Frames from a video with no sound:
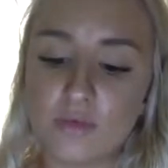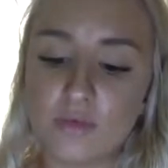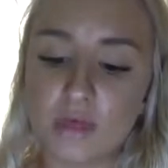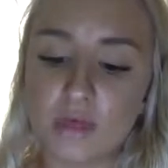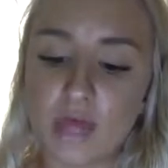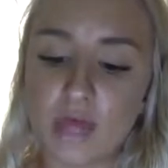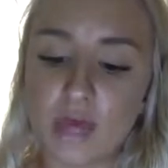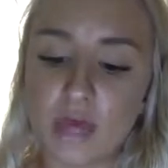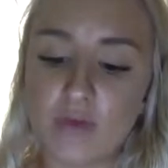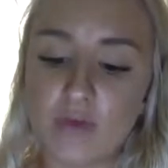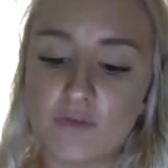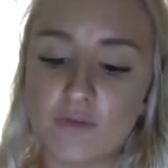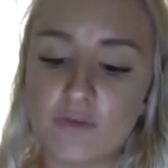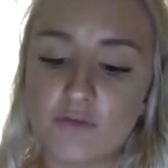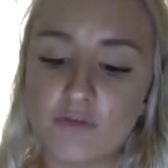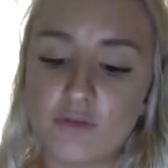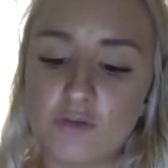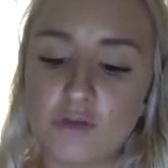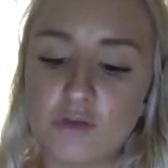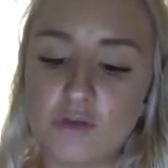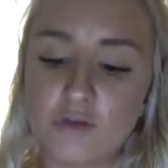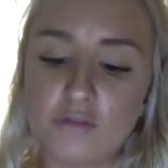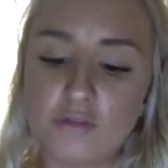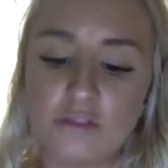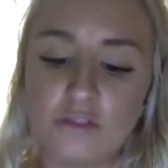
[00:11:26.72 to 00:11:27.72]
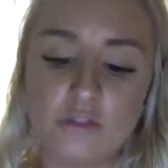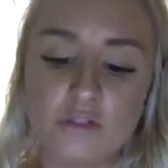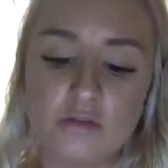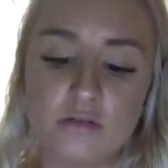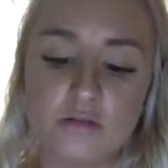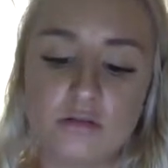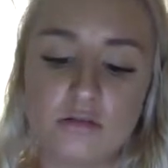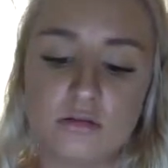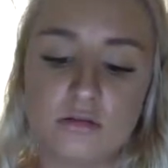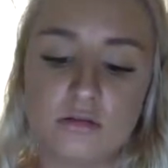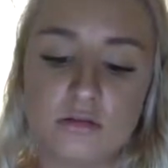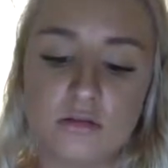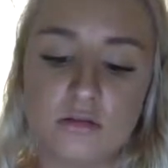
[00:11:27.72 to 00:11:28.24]
if
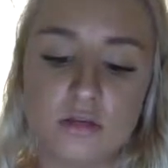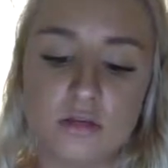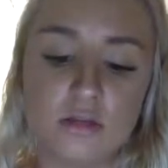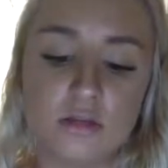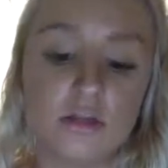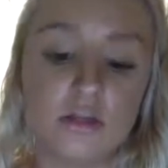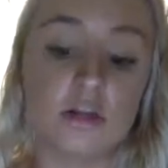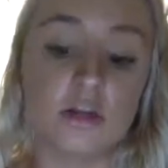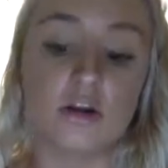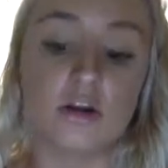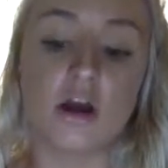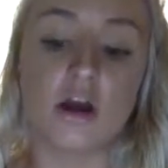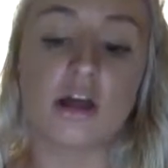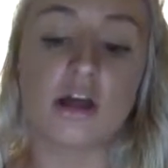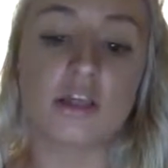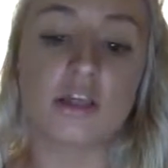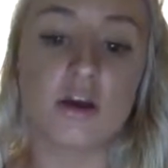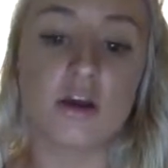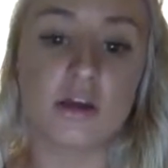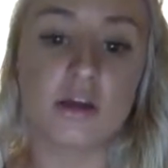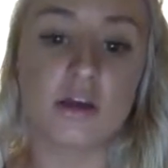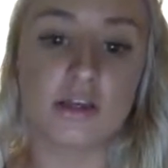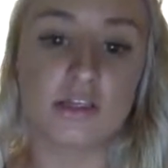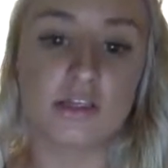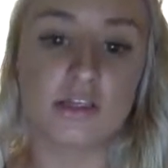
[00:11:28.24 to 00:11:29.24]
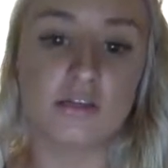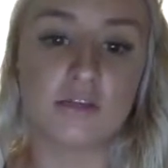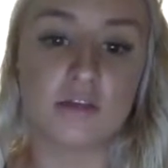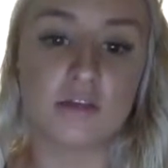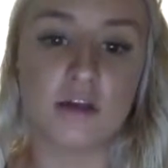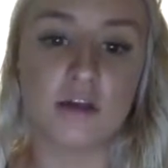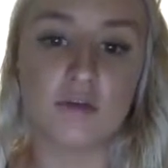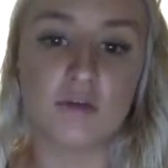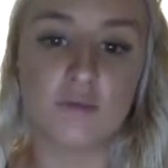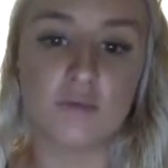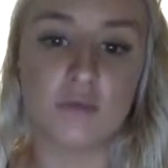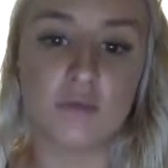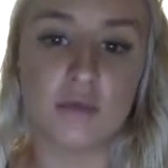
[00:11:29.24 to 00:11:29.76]
you're not talking to
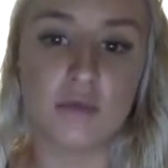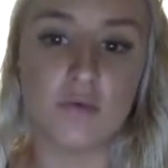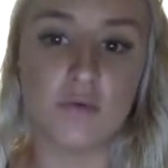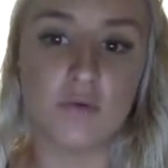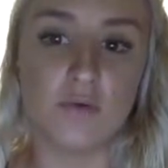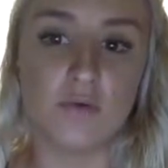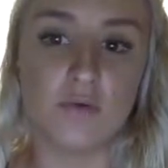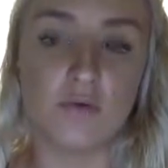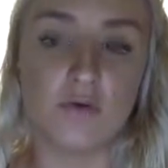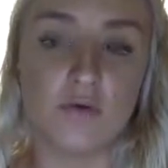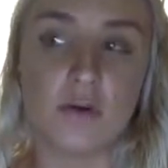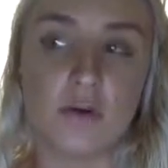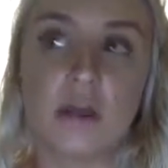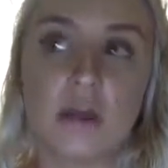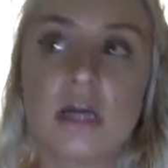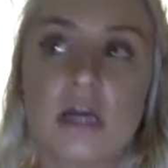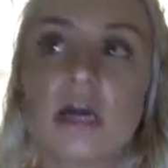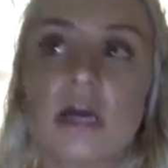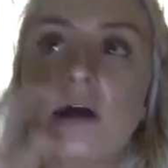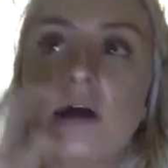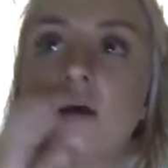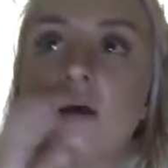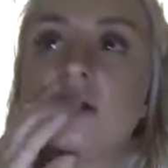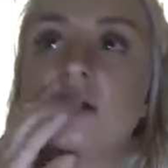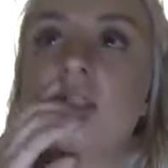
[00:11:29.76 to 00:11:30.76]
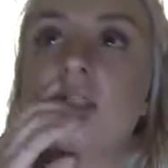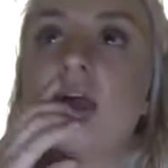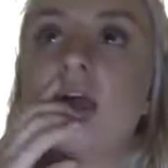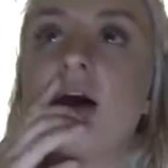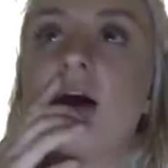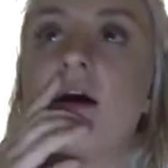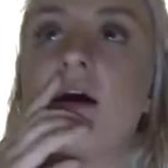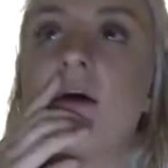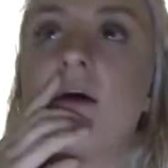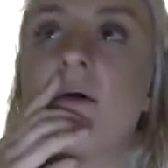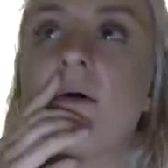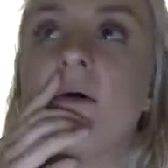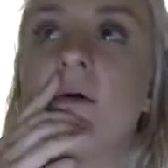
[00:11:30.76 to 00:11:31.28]
enough people.
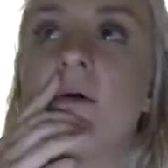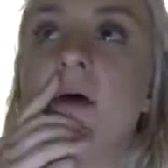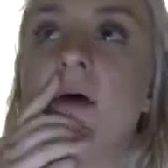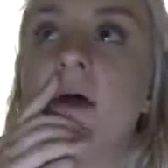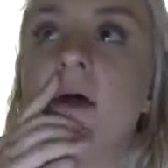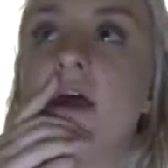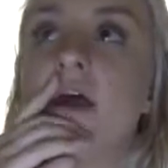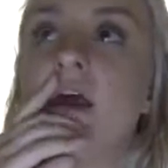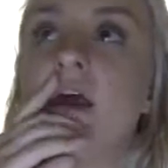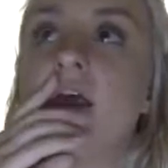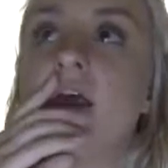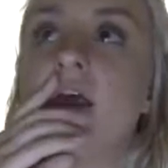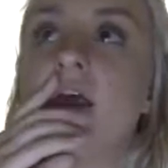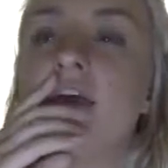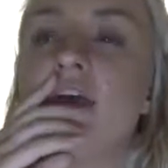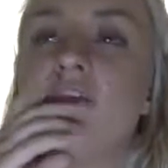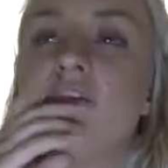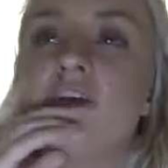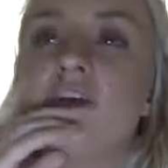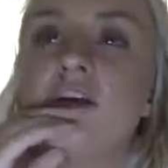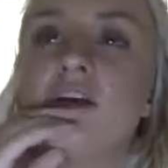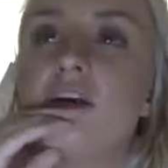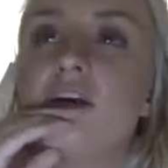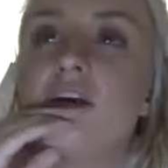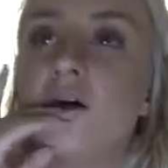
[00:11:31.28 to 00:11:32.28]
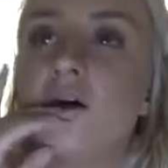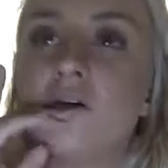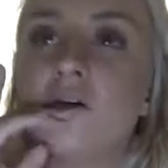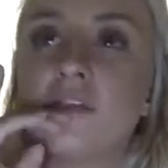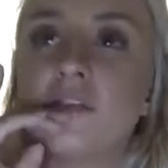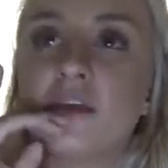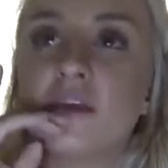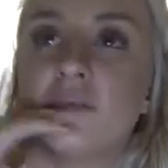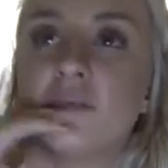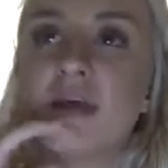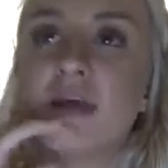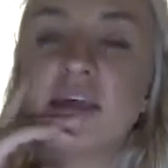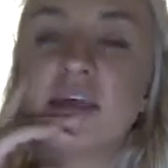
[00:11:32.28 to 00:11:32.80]
So if you're
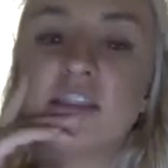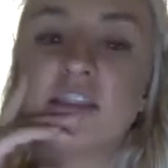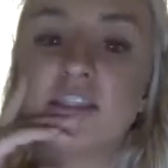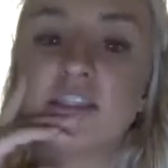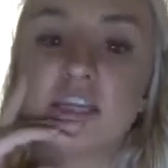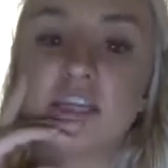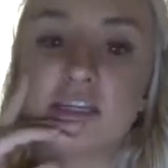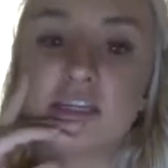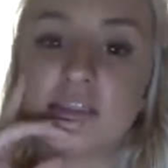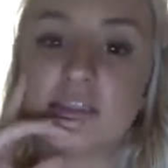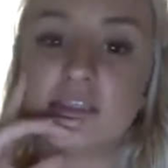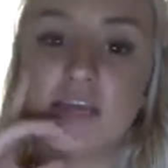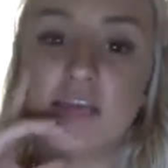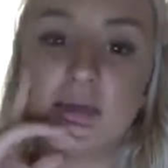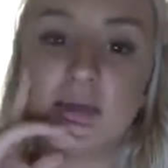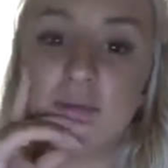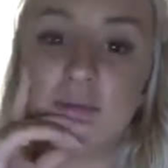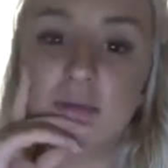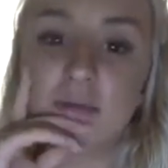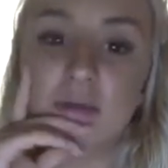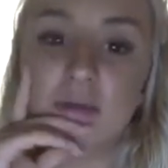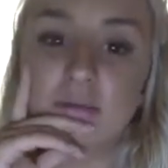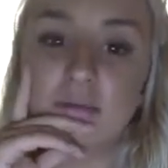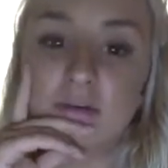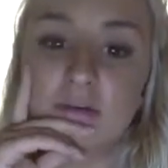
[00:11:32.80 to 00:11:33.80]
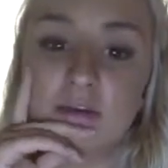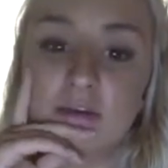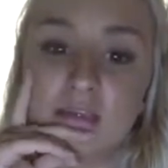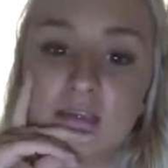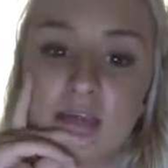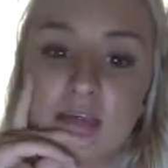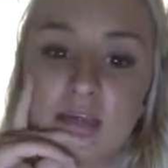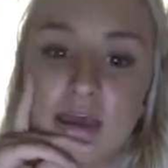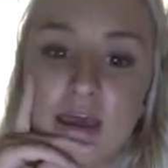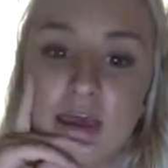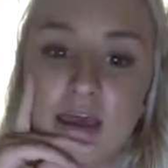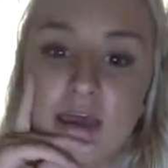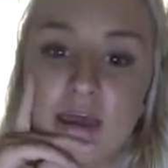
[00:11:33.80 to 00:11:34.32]
only messaging 10 people a
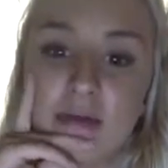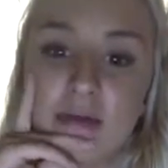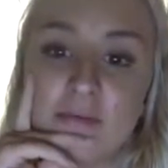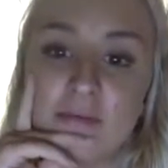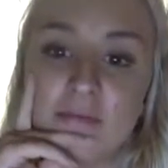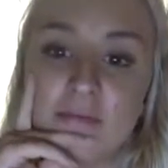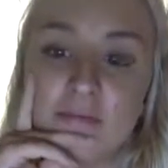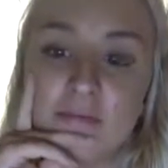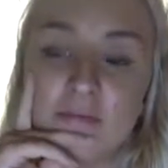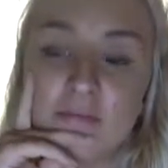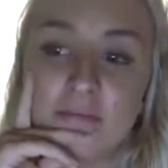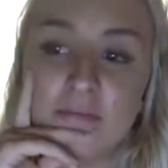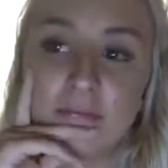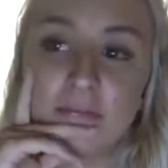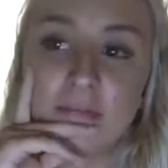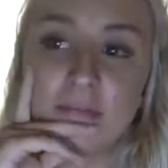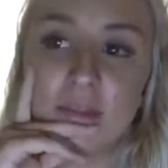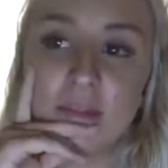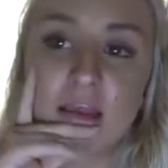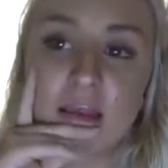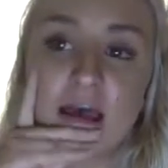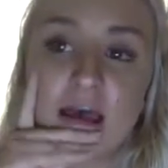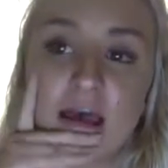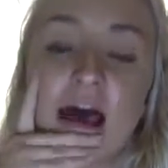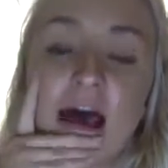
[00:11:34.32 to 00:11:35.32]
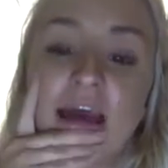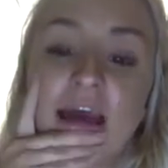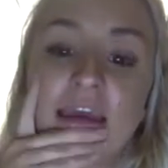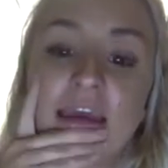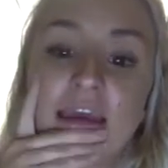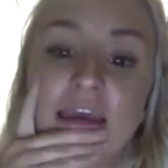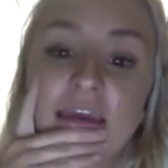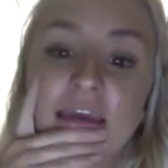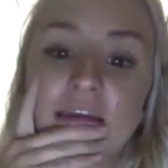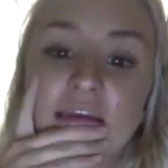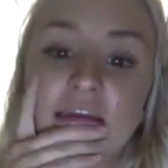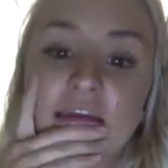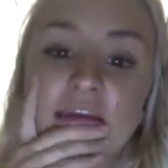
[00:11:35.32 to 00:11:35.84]
day, I
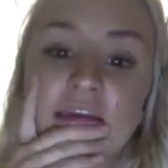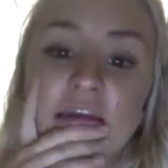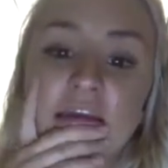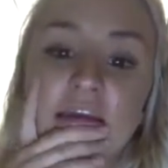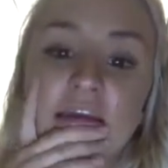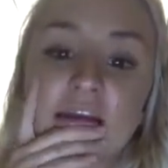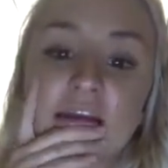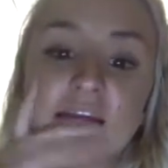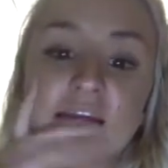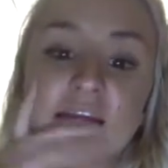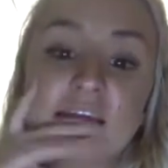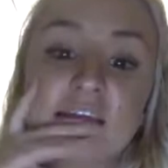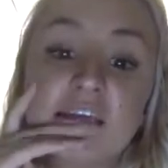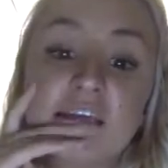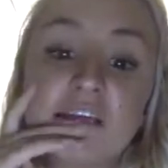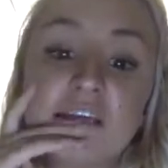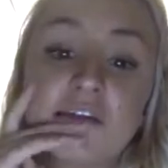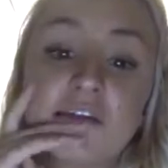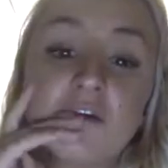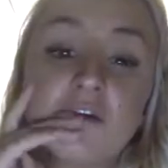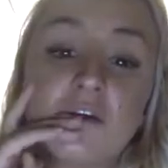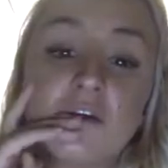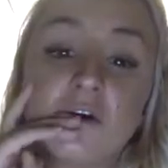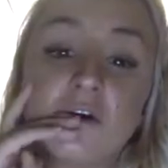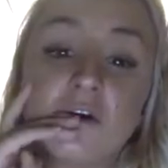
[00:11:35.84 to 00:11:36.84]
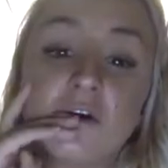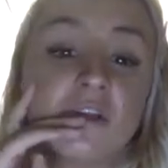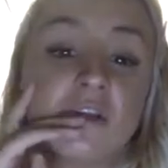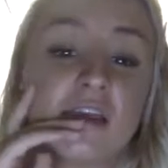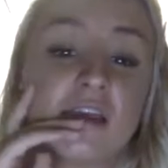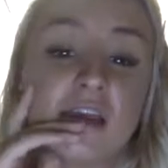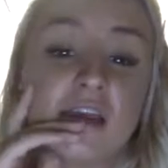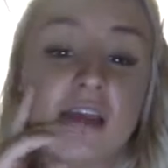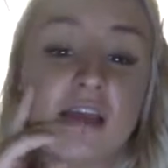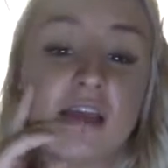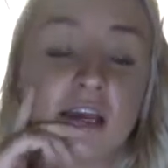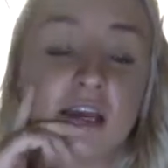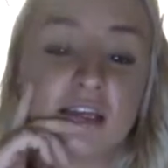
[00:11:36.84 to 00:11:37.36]
can guarantee you only
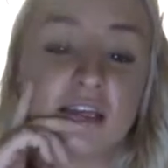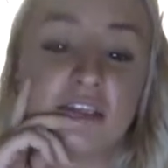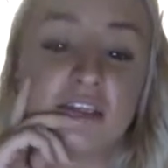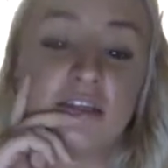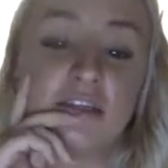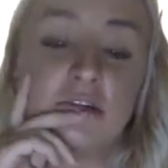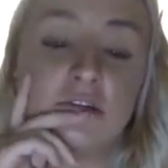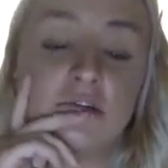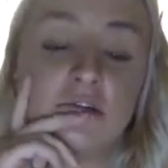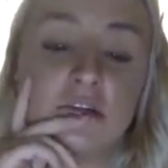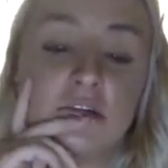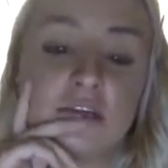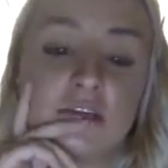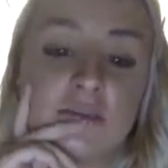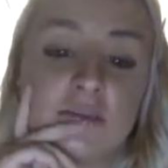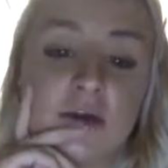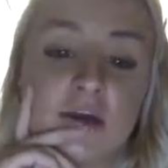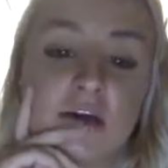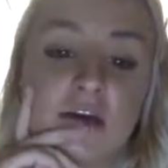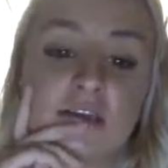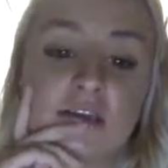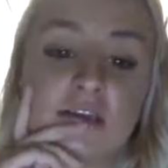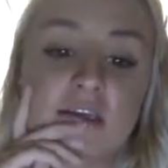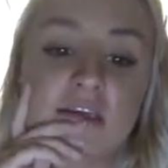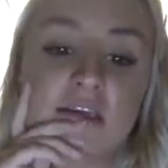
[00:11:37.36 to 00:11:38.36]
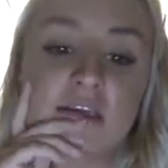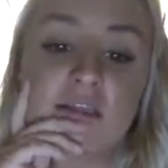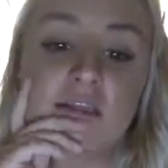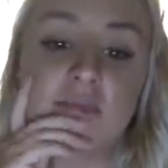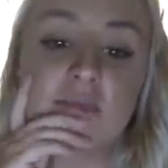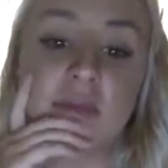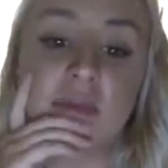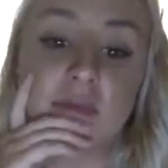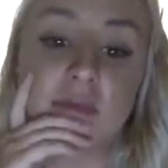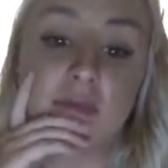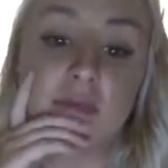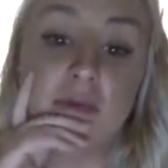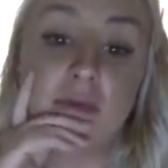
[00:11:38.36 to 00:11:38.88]
get like 2 responses,
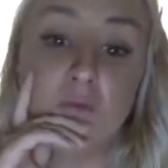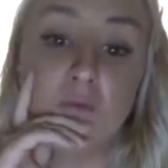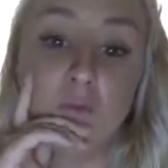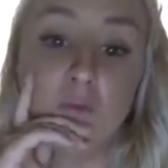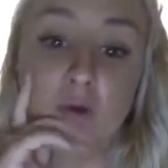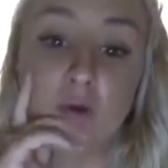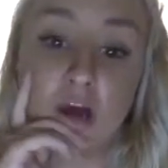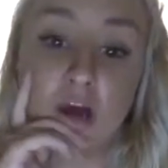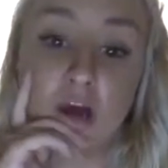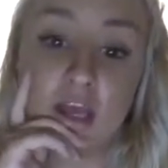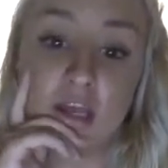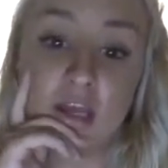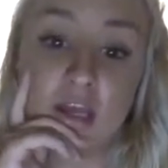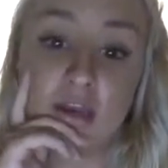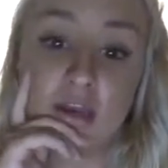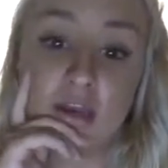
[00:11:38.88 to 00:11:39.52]
maybe 1,